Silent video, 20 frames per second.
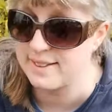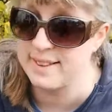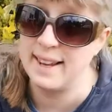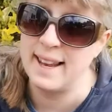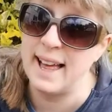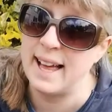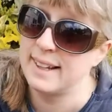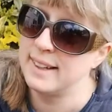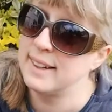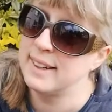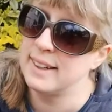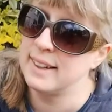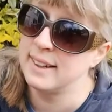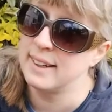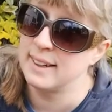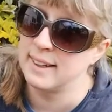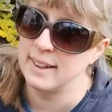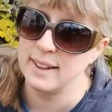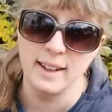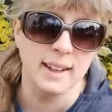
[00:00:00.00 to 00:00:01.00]
Latin
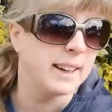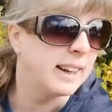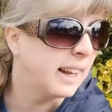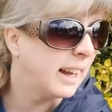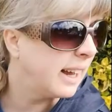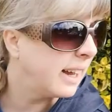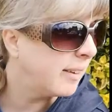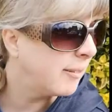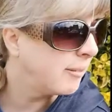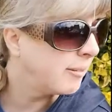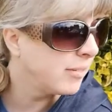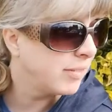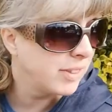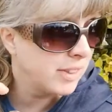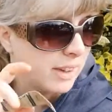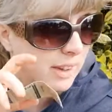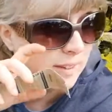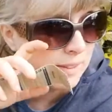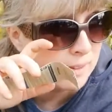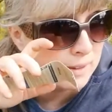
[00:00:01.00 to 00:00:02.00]
in
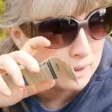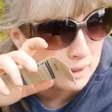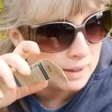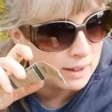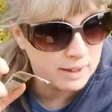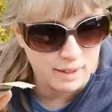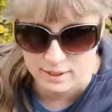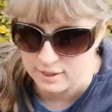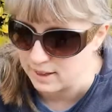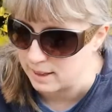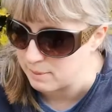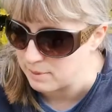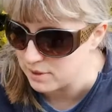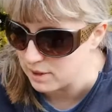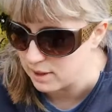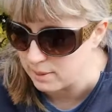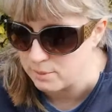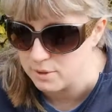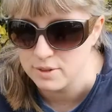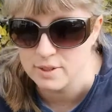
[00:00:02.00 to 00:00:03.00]
the thing.
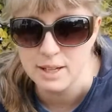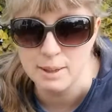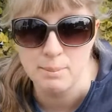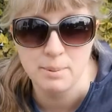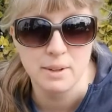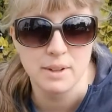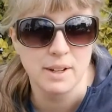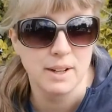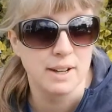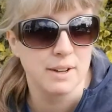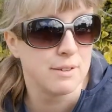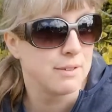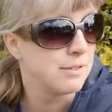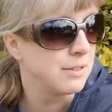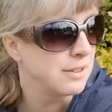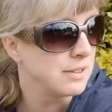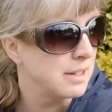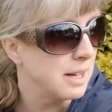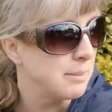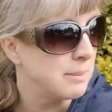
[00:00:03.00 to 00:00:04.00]
Sorry, I'm just keeping an eye out
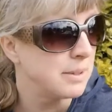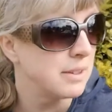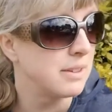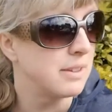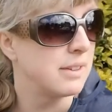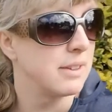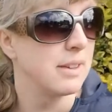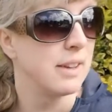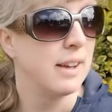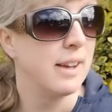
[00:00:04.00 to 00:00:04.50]
for Thomas.